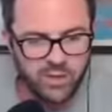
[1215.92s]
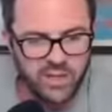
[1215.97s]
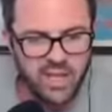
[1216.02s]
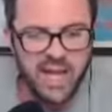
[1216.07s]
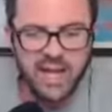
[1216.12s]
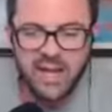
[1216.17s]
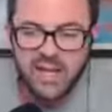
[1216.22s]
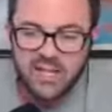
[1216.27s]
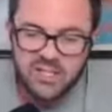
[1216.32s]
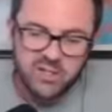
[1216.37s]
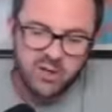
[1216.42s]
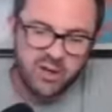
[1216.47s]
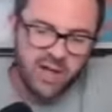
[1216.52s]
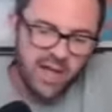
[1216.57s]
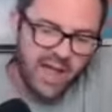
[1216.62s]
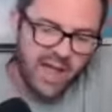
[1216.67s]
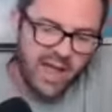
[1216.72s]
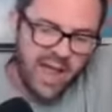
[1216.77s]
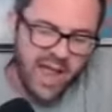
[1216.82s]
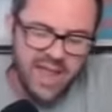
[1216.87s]
yeah, so
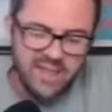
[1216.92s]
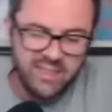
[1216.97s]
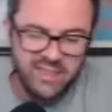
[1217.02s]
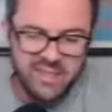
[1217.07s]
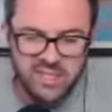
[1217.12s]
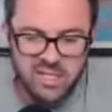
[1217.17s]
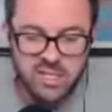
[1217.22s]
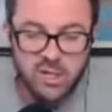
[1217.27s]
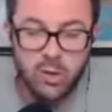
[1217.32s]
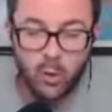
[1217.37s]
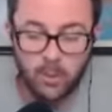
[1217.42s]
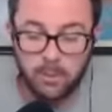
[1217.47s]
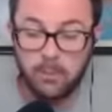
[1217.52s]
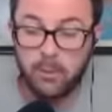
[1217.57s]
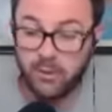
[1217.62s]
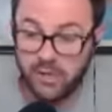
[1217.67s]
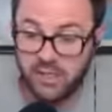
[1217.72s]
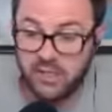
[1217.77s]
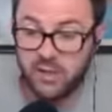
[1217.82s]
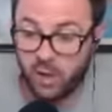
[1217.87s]
atheists score
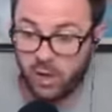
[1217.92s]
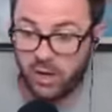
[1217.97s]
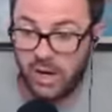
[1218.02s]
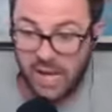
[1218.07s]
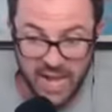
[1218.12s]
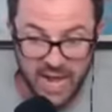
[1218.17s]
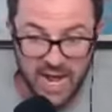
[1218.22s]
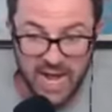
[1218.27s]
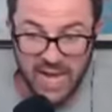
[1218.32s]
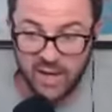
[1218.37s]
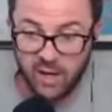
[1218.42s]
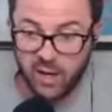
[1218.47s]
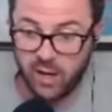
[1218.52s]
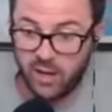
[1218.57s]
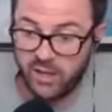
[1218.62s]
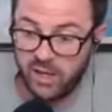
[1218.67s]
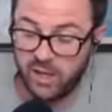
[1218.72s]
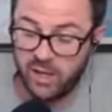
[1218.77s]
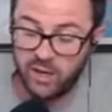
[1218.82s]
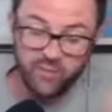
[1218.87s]
pretty darn high
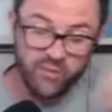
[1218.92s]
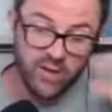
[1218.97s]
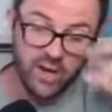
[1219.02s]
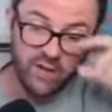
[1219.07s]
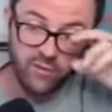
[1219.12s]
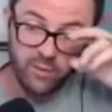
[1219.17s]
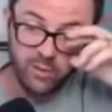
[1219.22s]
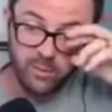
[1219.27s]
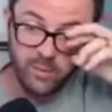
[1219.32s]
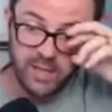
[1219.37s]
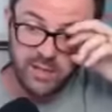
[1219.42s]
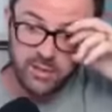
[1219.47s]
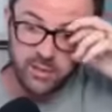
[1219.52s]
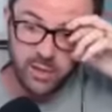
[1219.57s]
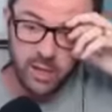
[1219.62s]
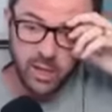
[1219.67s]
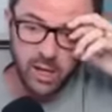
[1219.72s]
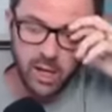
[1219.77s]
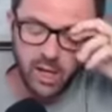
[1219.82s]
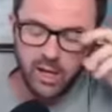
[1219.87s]
on the unfavorable
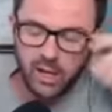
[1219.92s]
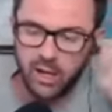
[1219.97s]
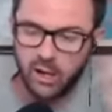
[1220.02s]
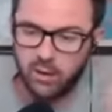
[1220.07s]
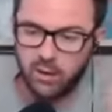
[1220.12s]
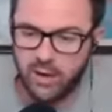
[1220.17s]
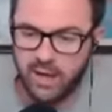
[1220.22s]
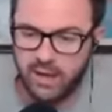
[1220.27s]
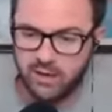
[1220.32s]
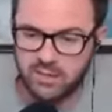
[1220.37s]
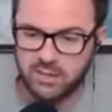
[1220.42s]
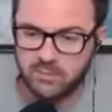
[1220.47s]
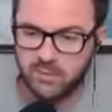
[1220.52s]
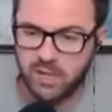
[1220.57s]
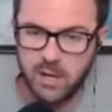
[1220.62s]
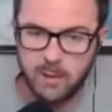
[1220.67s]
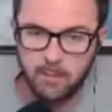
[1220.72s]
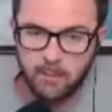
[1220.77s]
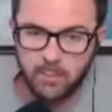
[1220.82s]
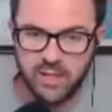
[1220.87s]
metric uh, around some
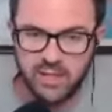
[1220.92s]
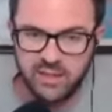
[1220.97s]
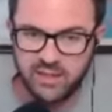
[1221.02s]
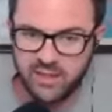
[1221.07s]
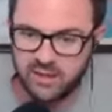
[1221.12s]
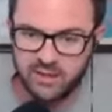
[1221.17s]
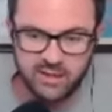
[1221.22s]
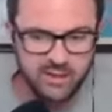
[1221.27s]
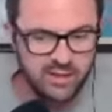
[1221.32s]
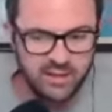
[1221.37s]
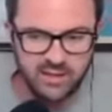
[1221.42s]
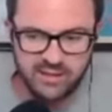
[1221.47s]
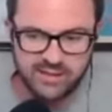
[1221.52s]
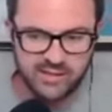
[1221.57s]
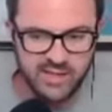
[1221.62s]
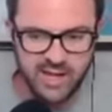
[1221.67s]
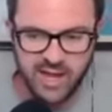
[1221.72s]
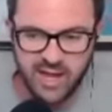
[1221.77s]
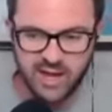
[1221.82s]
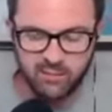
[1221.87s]
company that
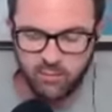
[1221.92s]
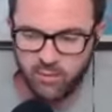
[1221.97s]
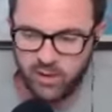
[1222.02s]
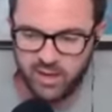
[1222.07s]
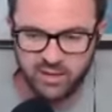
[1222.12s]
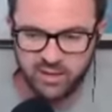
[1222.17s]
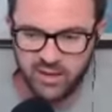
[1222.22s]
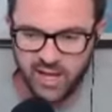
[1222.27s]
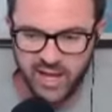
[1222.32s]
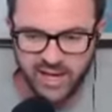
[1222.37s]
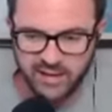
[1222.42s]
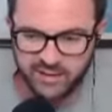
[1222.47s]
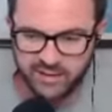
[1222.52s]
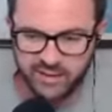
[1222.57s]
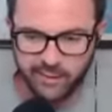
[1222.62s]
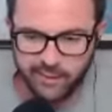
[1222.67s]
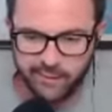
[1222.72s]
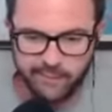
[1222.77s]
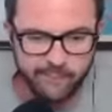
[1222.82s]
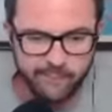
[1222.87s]
is not well liked, you know.